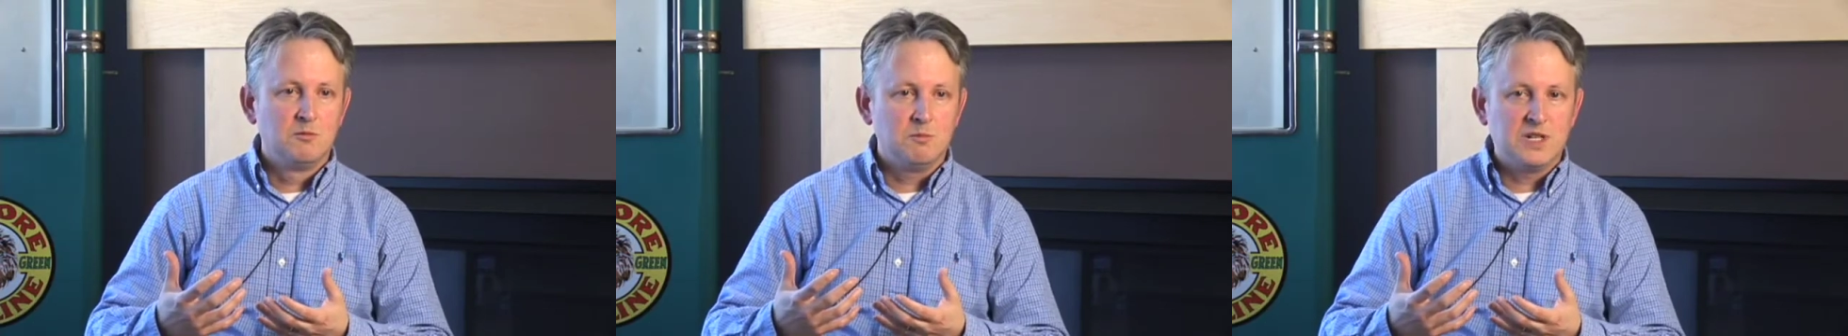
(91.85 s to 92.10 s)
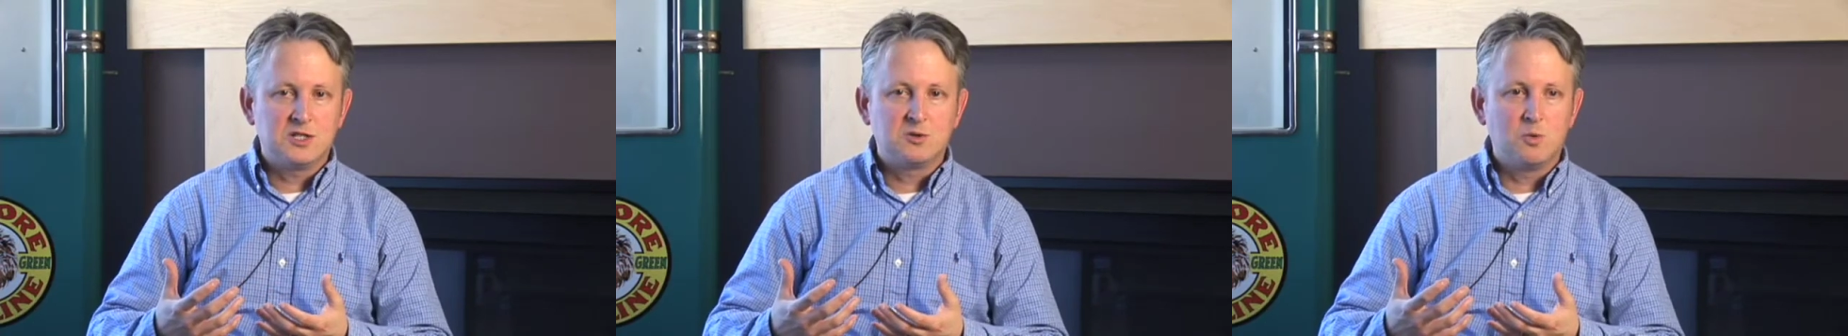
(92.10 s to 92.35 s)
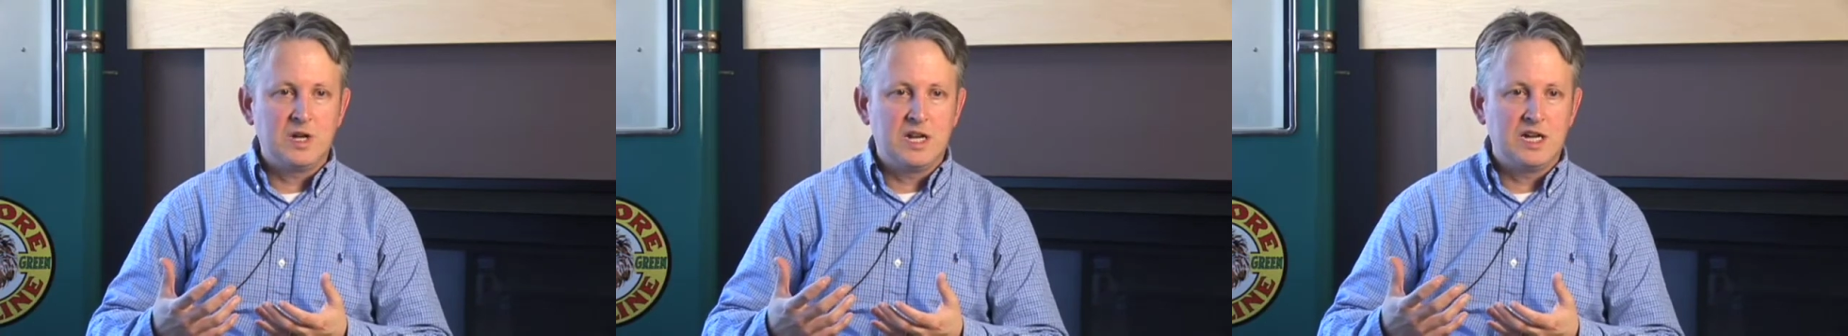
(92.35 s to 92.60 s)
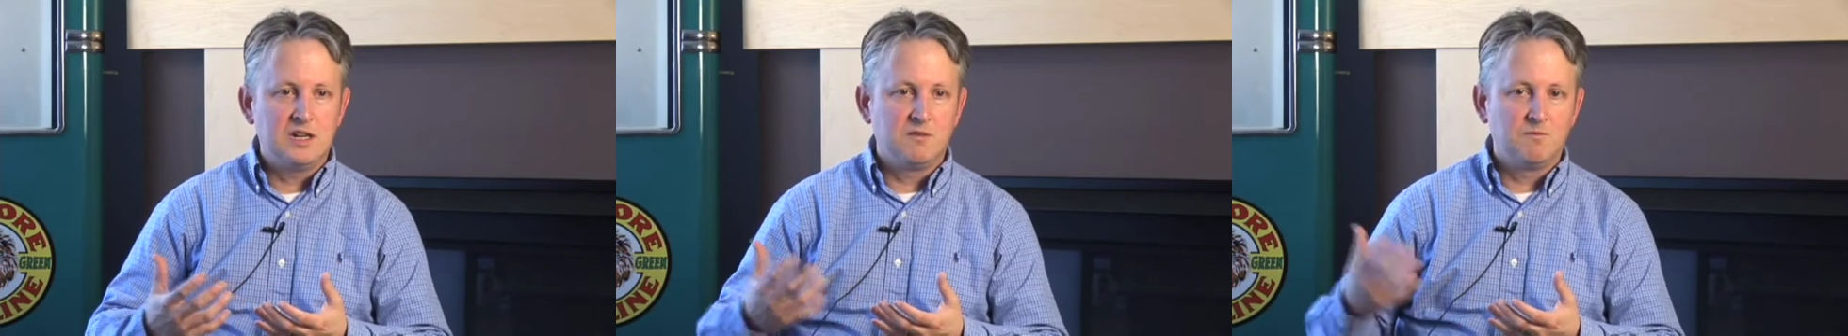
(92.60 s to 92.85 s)

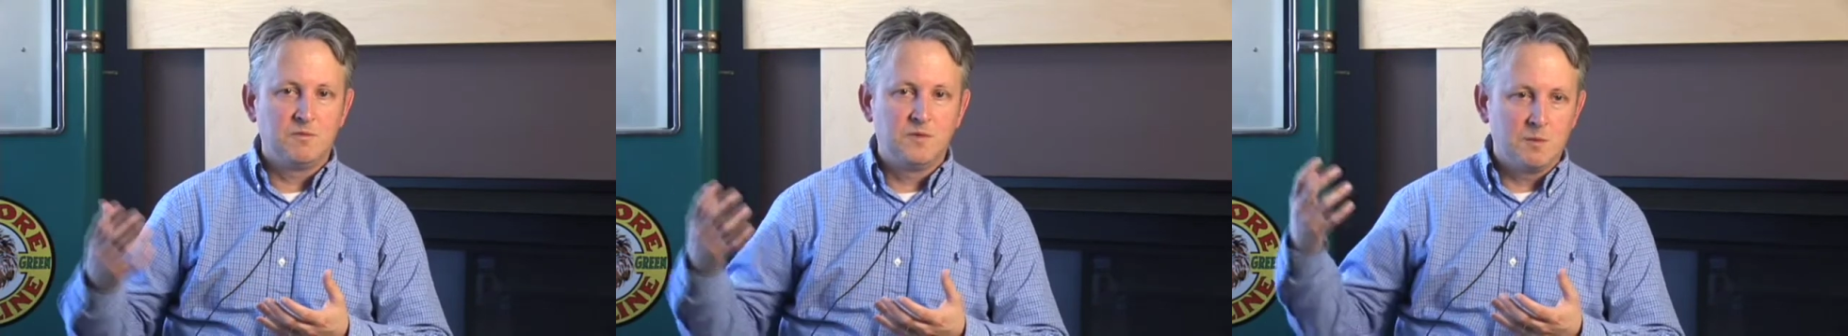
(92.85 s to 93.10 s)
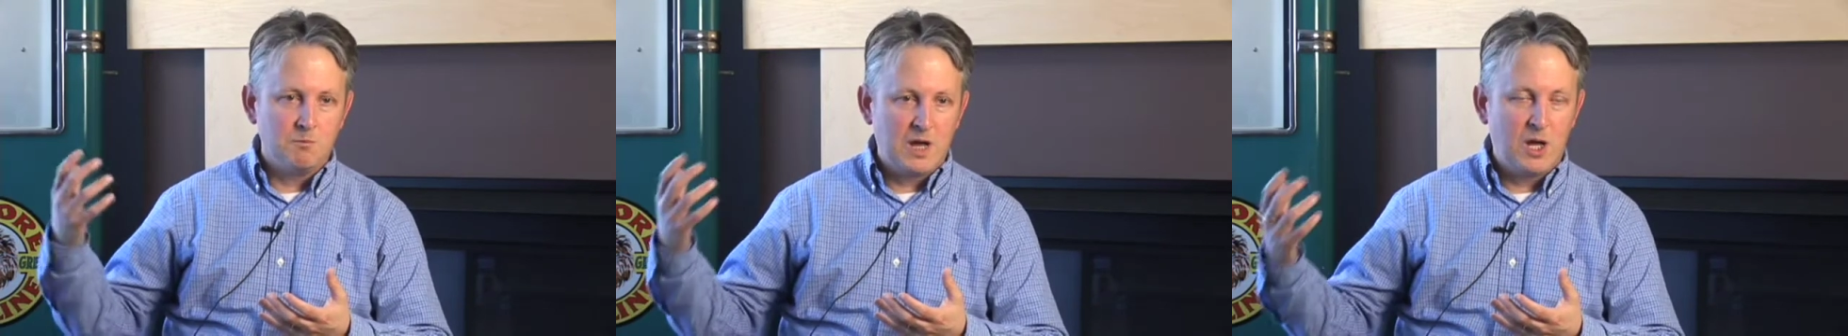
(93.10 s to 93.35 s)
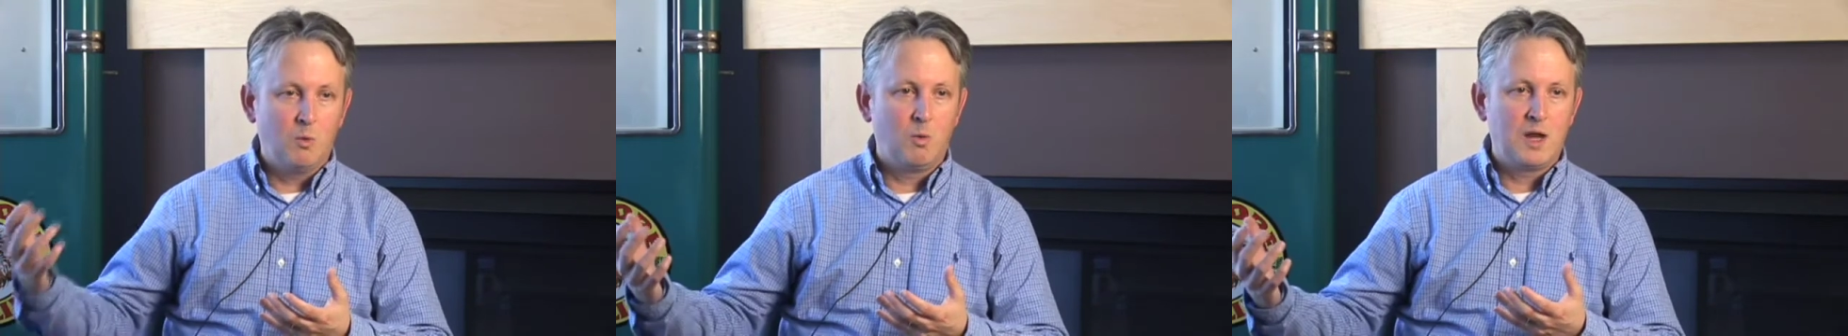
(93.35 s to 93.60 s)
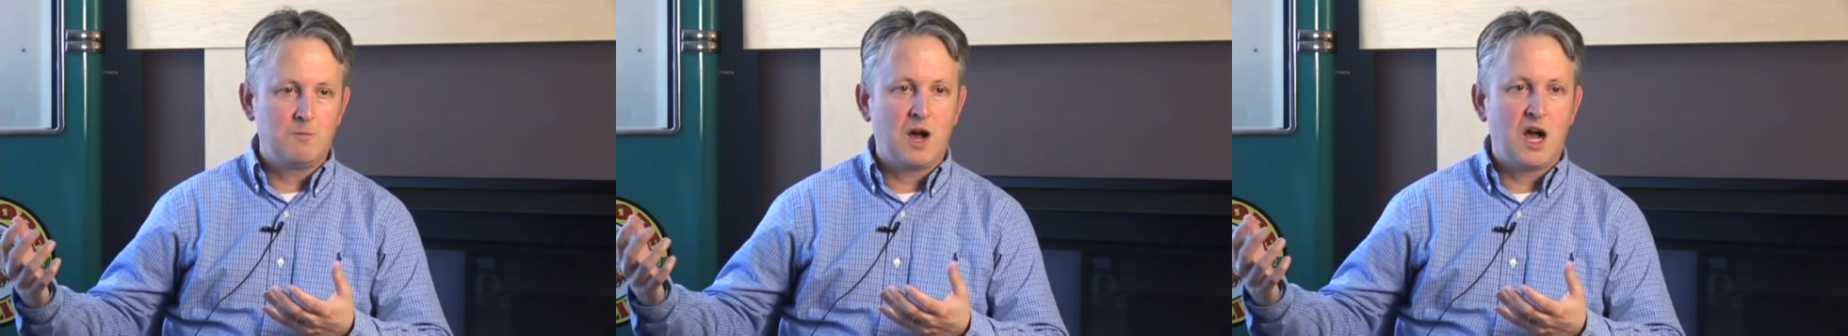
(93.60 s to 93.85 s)
between the
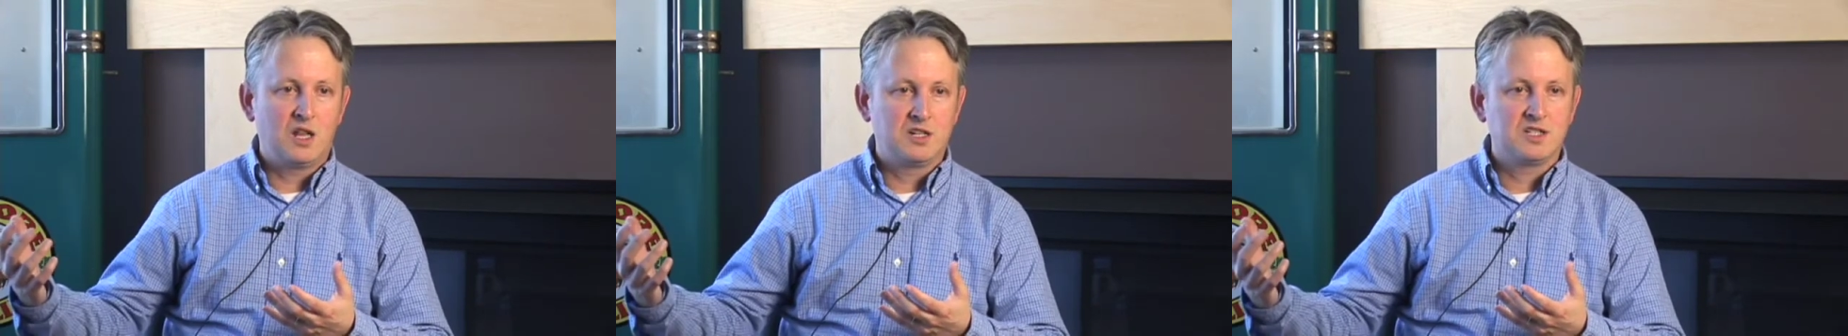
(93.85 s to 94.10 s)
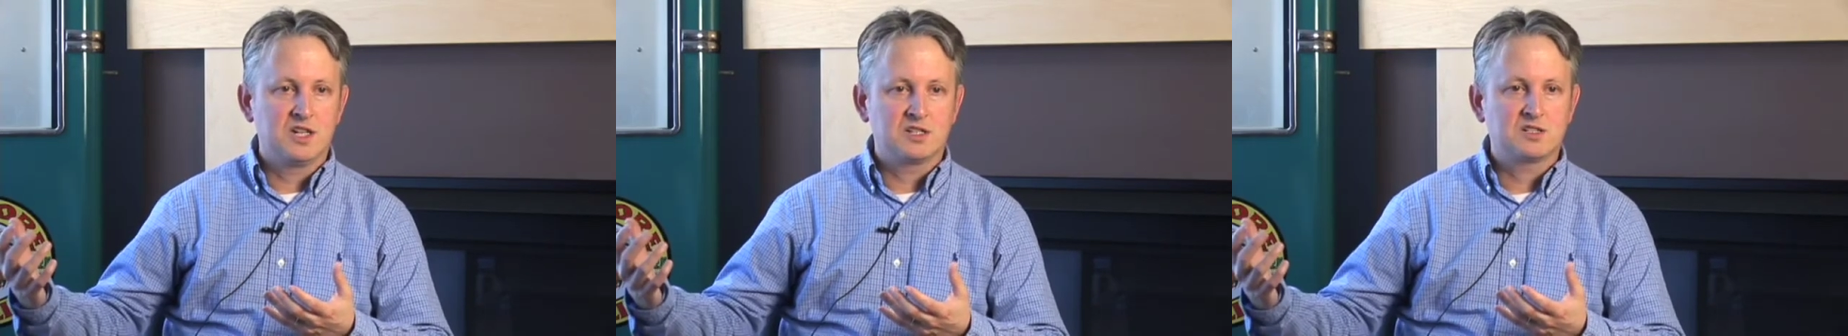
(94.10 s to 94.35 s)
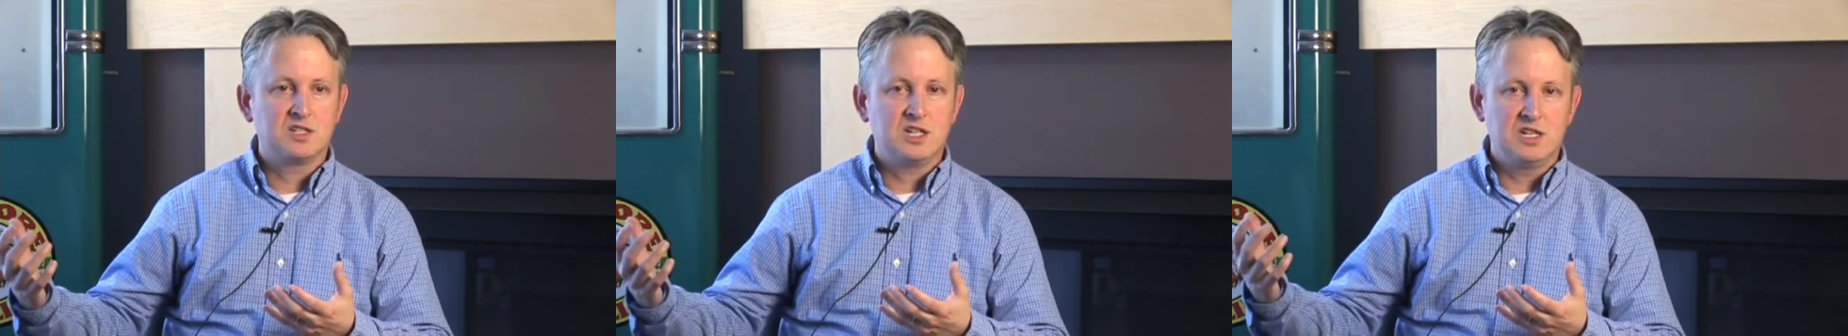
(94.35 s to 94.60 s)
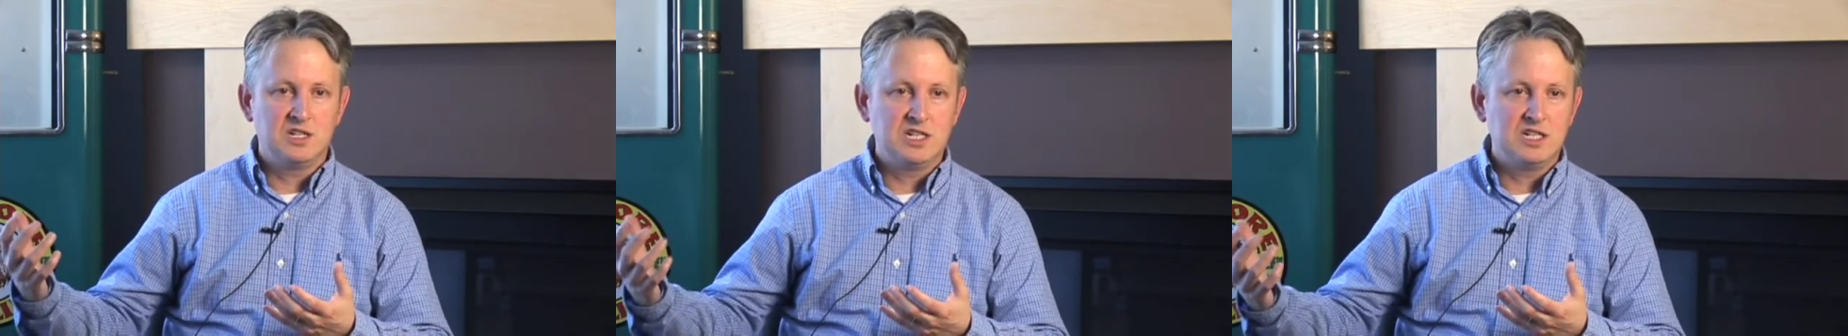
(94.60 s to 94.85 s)
Beltway politics
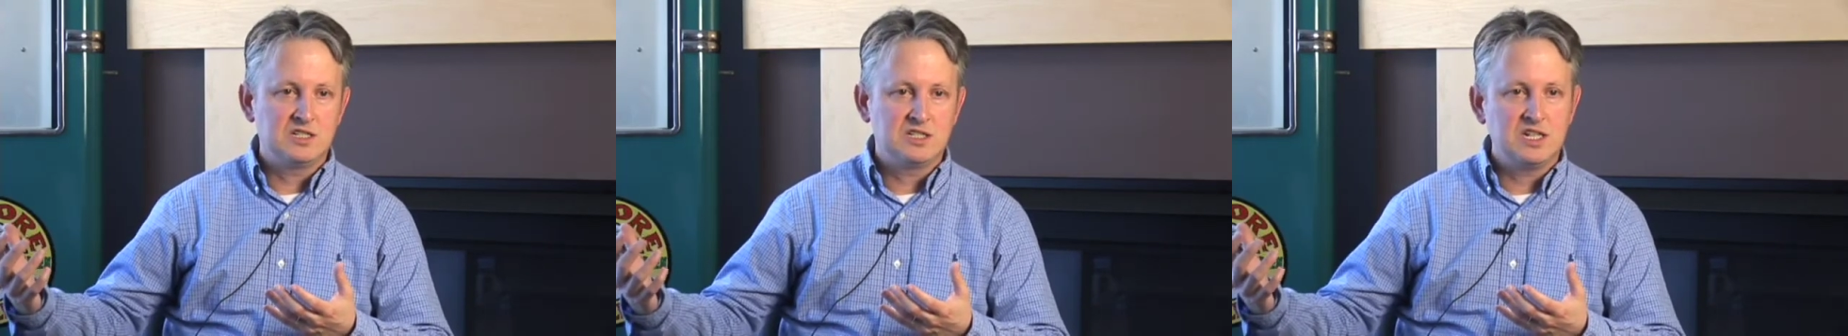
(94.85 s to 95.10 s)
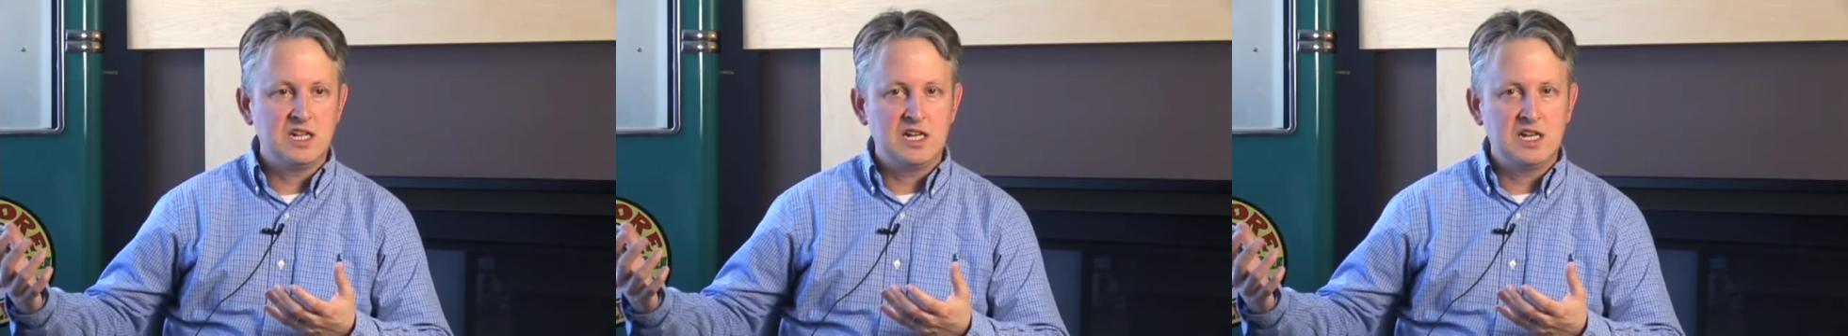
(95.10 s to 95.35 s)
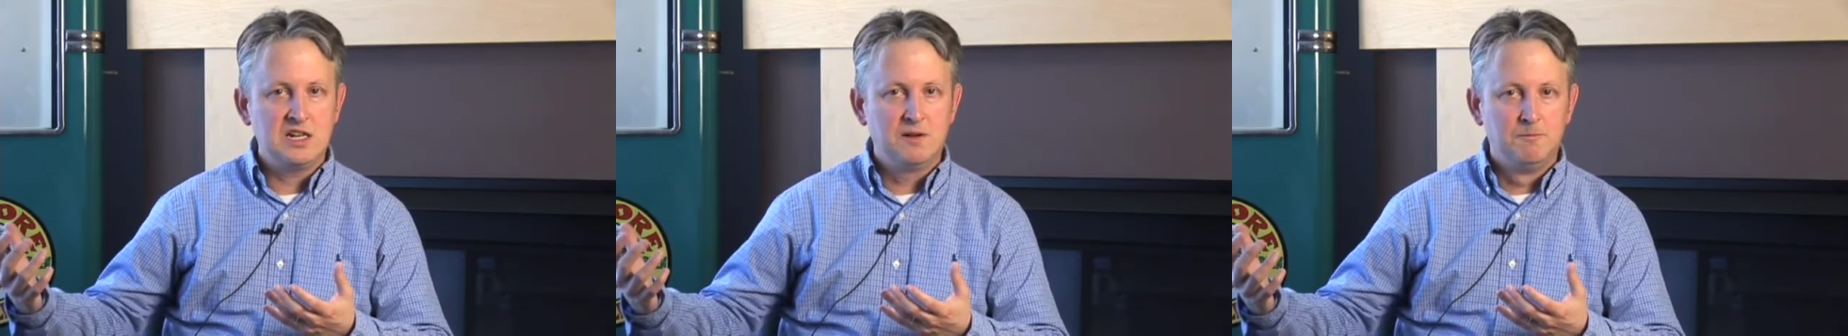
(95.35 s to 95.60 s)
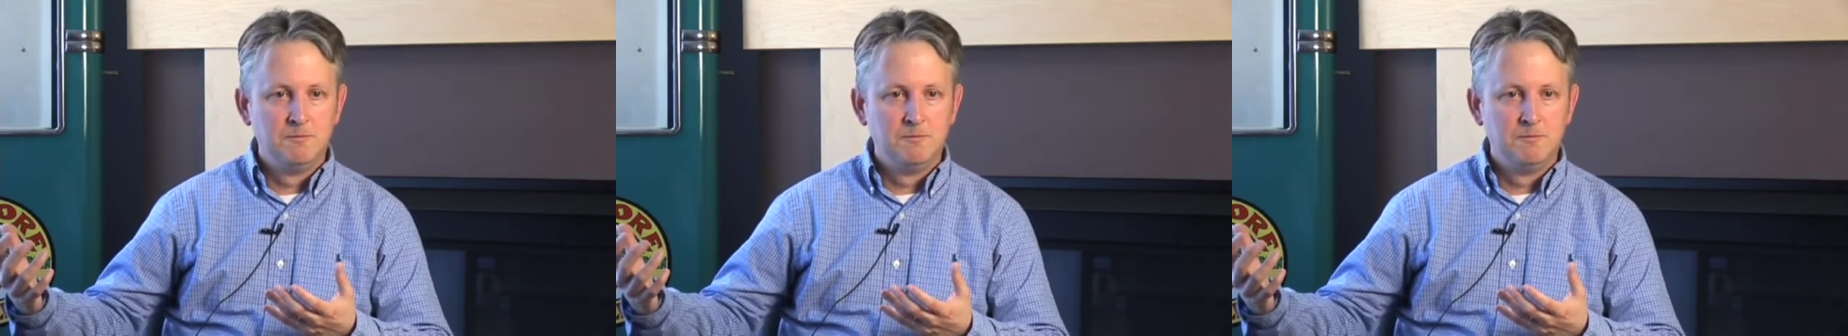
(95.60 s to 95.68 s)
in D.C.